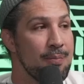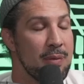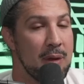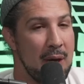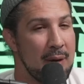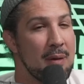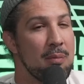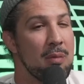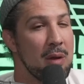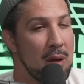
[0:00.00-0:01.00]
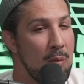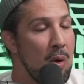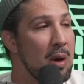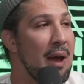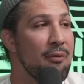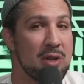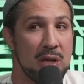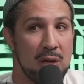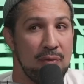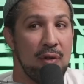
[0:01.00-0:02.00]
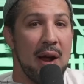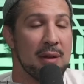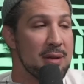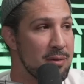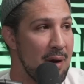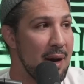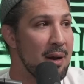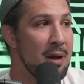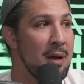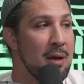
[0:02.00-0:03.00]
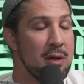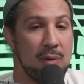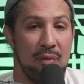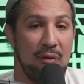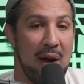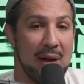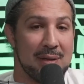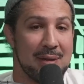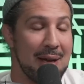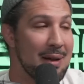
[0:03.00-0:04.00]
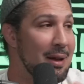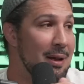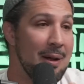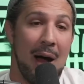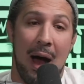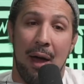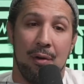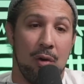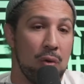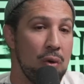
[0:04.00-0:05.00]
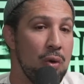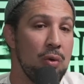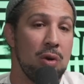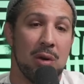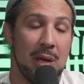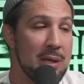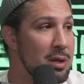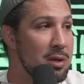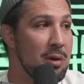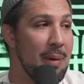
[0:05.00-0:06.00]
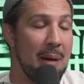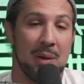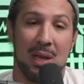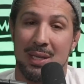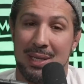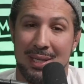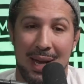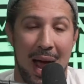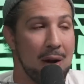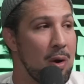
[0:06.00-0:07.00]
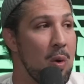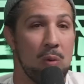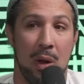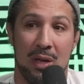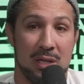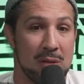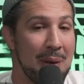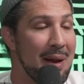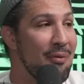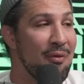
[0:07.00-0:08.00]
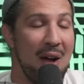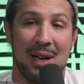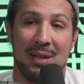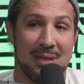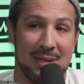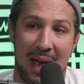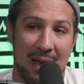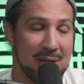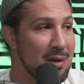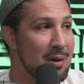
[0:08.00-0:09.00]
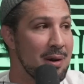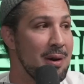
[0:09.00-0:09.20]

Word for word: He has some a little more leverage than Francis, right? So for Francis, like I don't know who you're listening to, man, but this is not going well. This has been a fucking disaster.